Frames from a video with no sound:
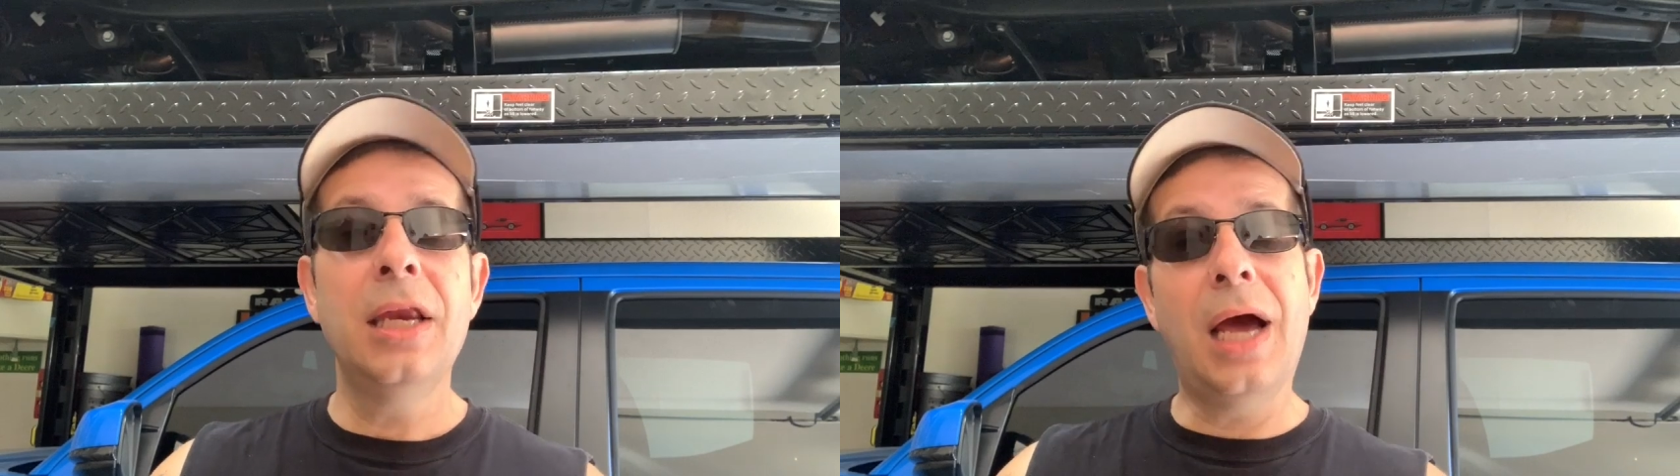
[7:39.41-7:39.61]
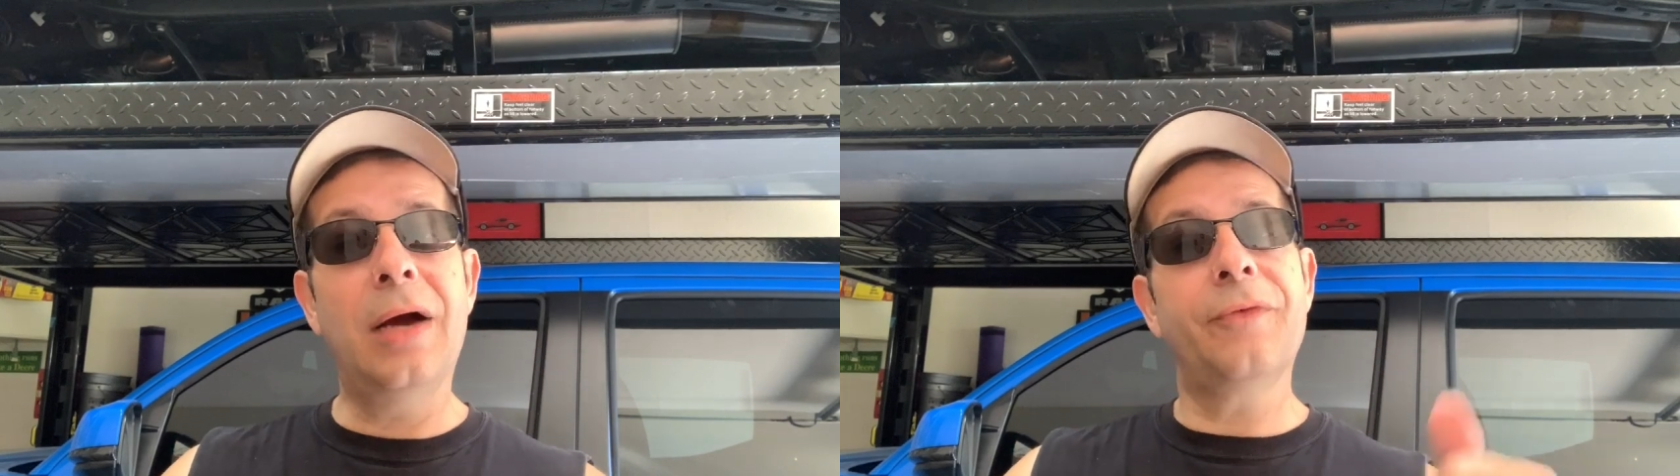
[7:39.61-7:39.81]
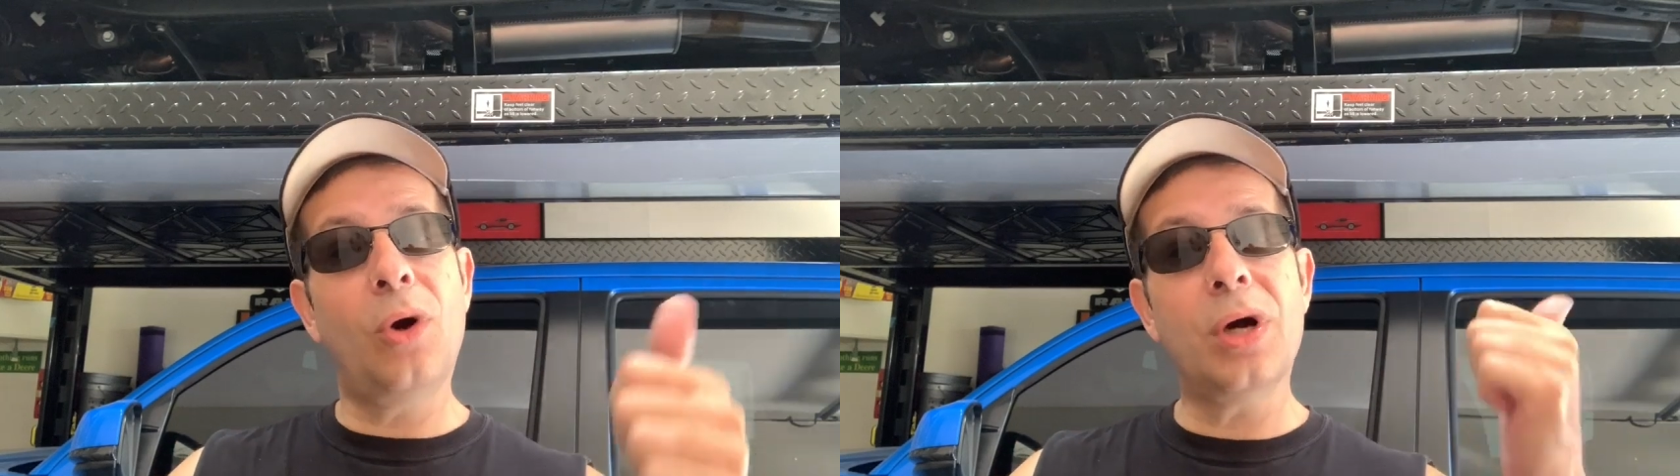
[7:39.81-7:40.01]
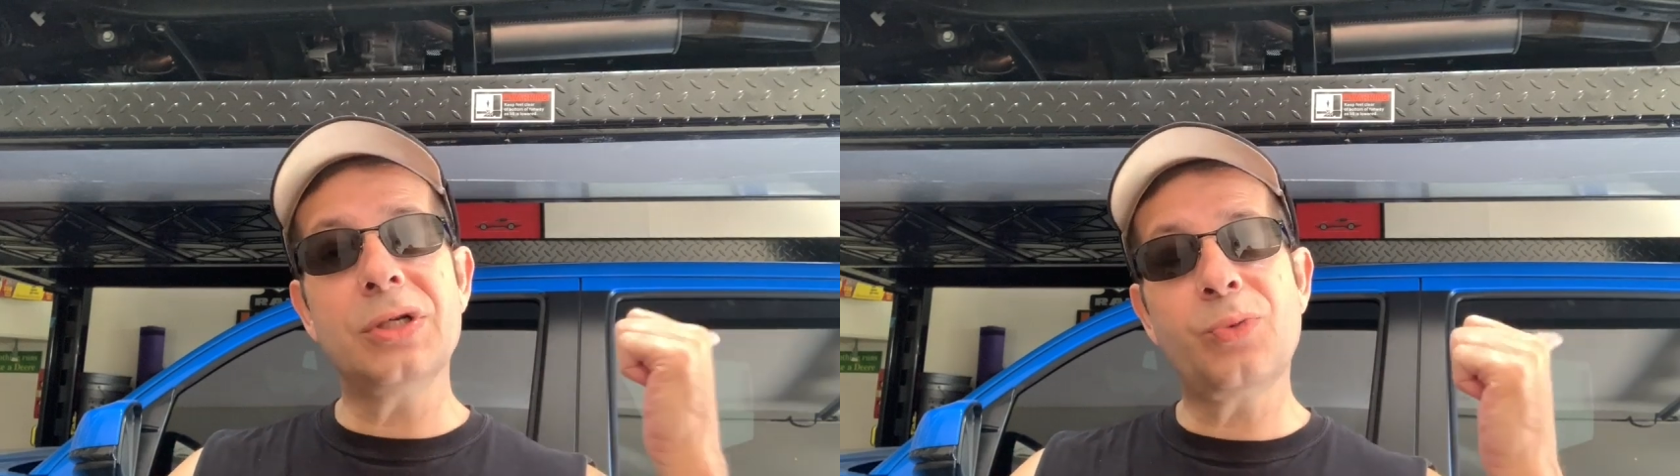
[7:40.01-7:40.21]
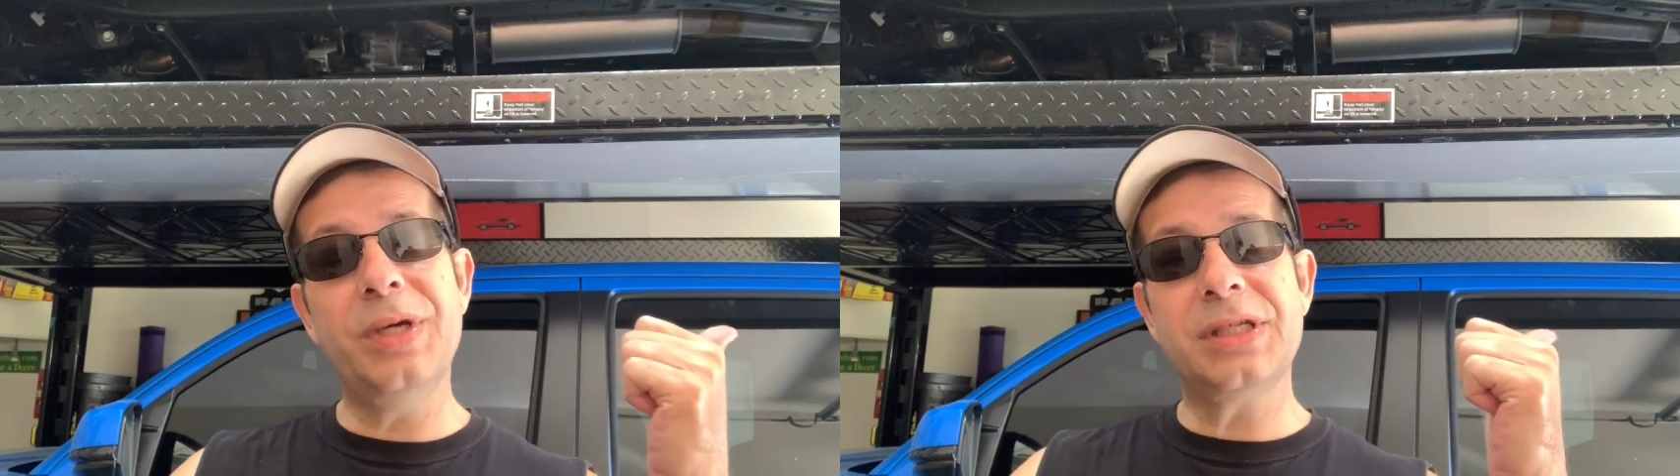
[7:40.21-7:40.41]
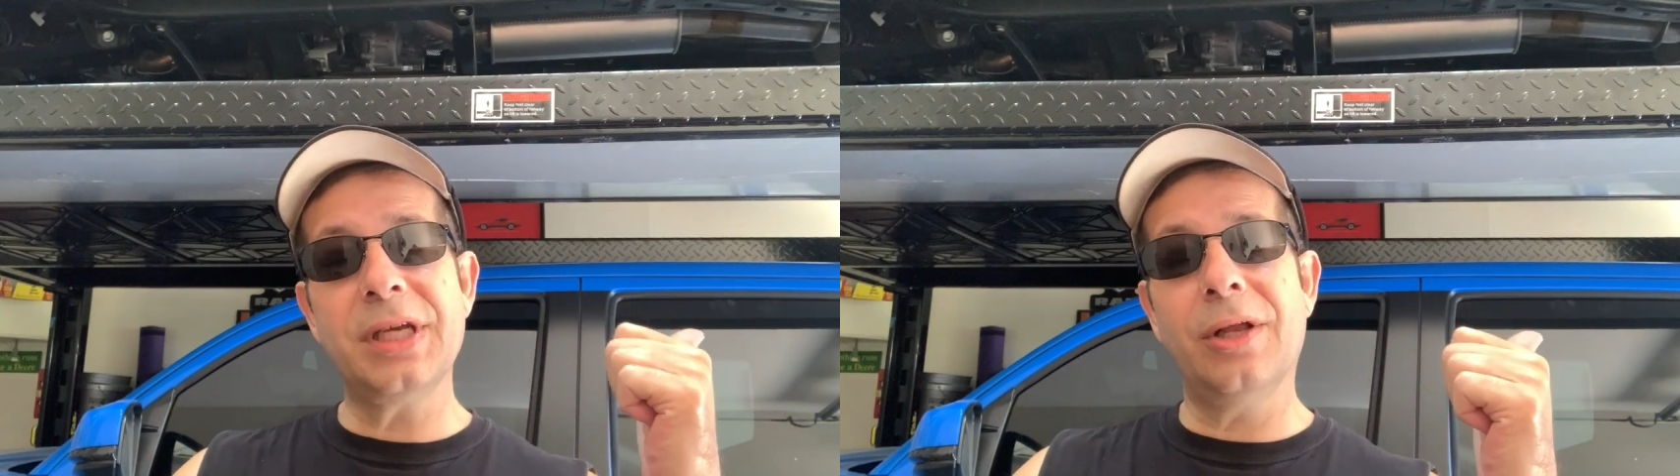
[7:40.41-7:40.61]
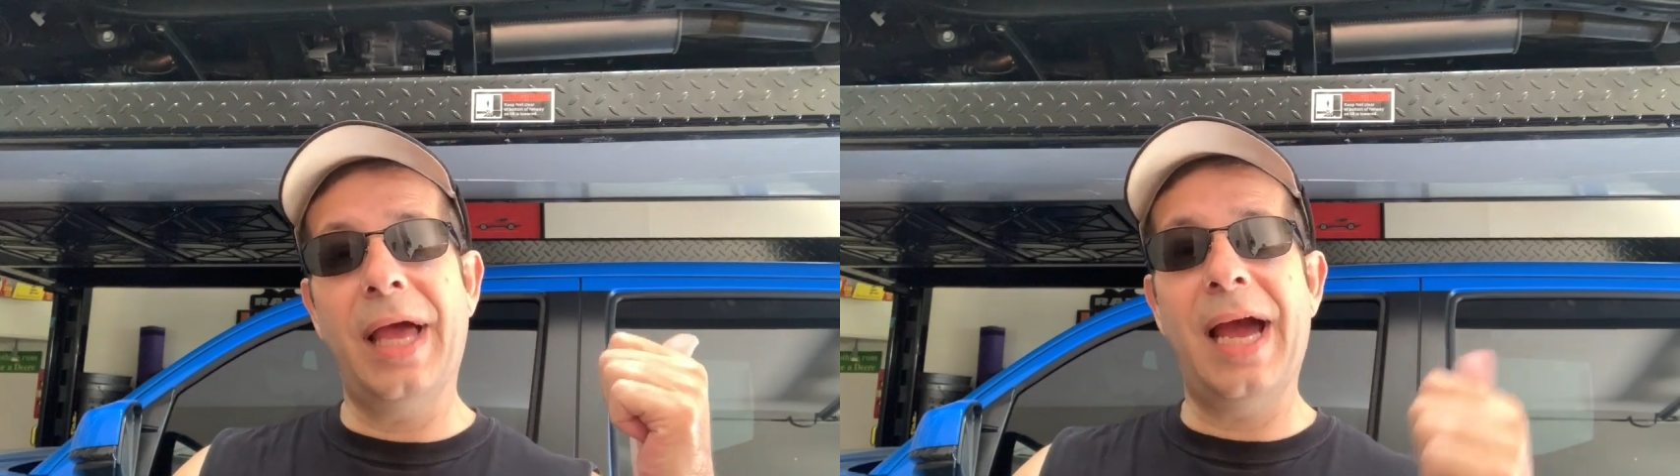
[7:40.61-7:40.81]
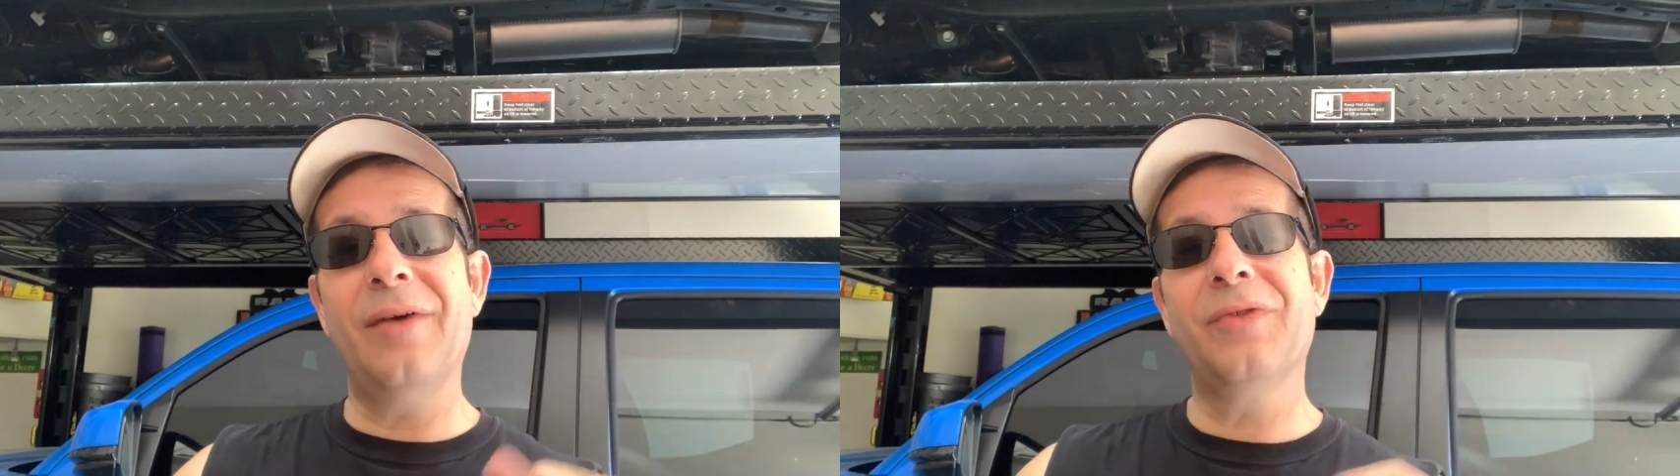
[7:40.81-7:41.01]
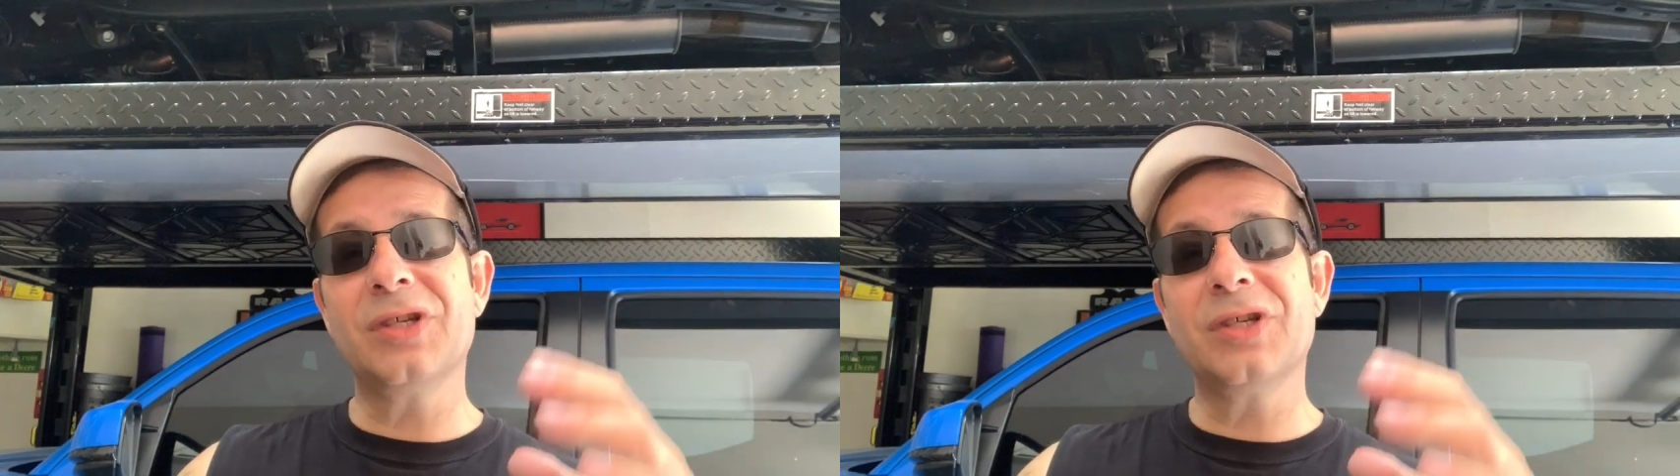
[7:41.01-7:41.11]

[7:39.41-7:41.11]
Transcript: Now, of course, we still have